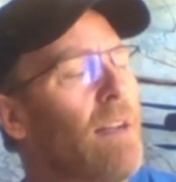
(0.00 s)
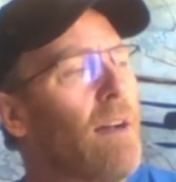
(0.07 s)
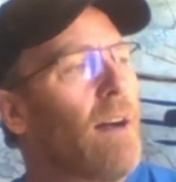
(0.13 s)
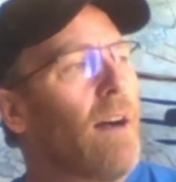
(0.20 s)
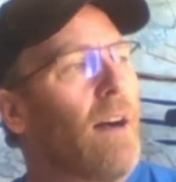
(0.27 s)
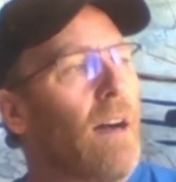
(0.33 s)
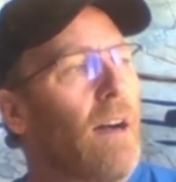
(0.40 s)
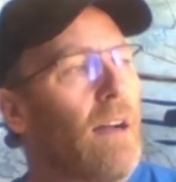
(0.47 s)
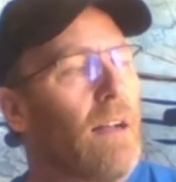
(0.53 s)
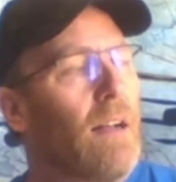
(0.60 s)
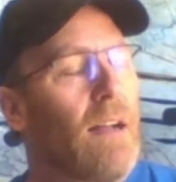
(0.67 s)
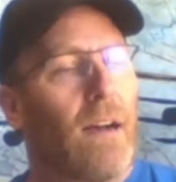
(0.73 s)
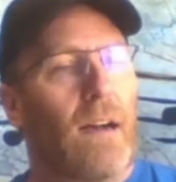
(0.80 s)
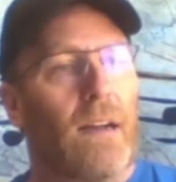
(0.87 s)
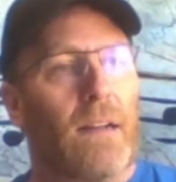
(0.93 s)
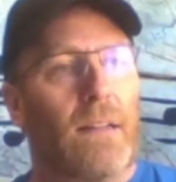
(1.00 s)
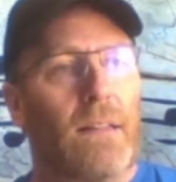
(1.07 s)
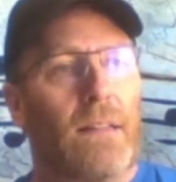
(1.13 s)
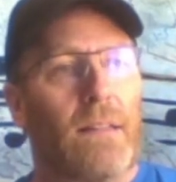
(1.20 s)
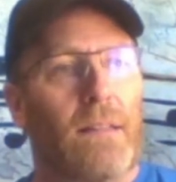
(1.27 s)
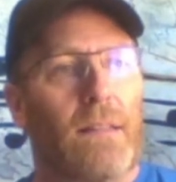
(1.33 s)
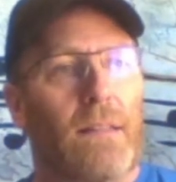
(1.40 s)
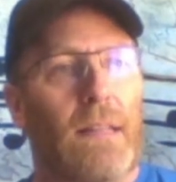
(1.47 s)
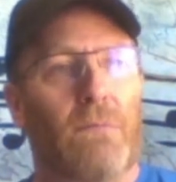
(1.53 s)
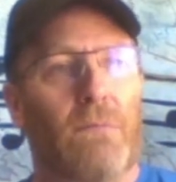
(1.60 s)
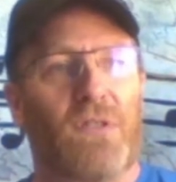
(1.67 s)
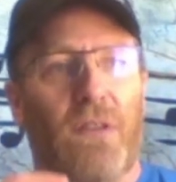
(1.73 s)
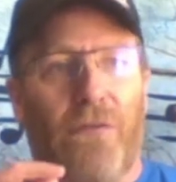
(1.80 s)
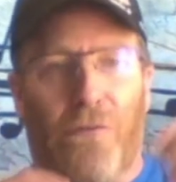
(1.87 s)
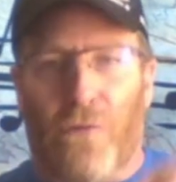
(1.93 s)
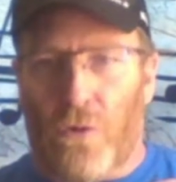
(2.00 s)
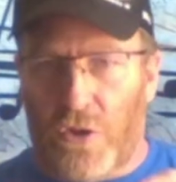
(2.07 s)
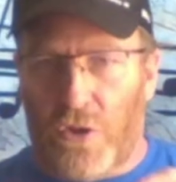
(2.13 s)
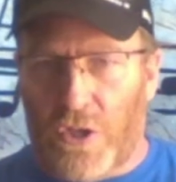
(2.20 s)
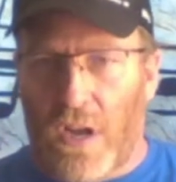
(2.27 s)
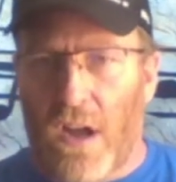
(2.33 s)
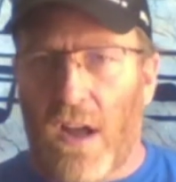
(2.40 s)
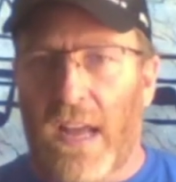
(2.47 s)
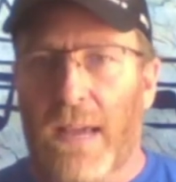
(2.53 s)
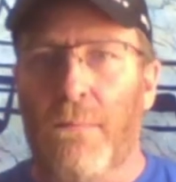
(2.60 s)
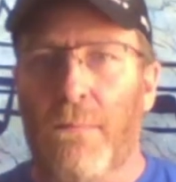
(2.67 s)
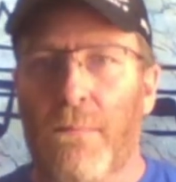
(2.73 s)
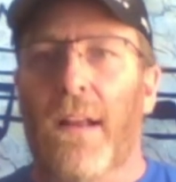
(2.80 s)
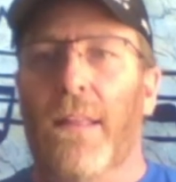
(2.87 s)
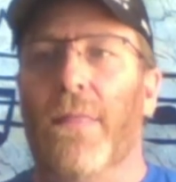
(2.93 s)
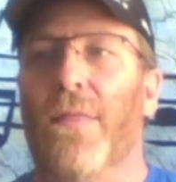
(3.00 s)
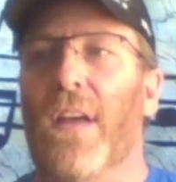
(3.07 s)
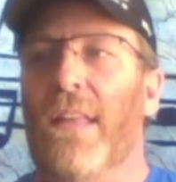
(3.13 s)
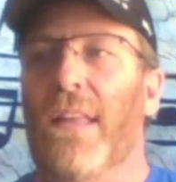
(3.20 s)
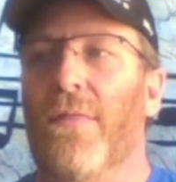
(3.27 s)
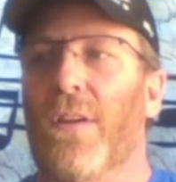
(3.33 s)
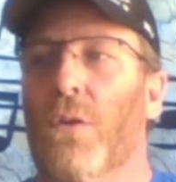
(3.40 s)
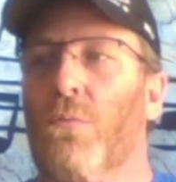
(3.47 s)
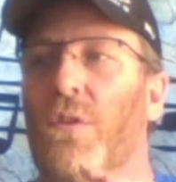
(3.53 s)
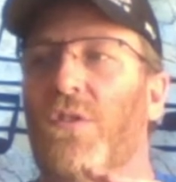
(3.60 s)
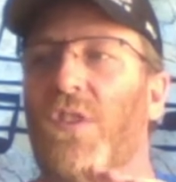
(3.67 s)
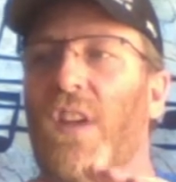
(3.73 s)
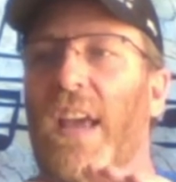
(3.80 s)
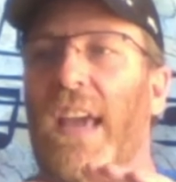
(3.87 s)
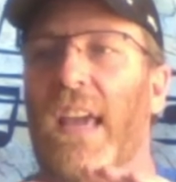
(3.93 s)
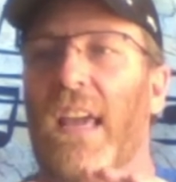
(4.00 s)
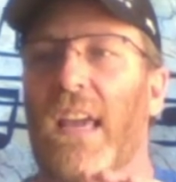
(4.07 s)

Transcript: Uh, uh, it was the first time that there was a,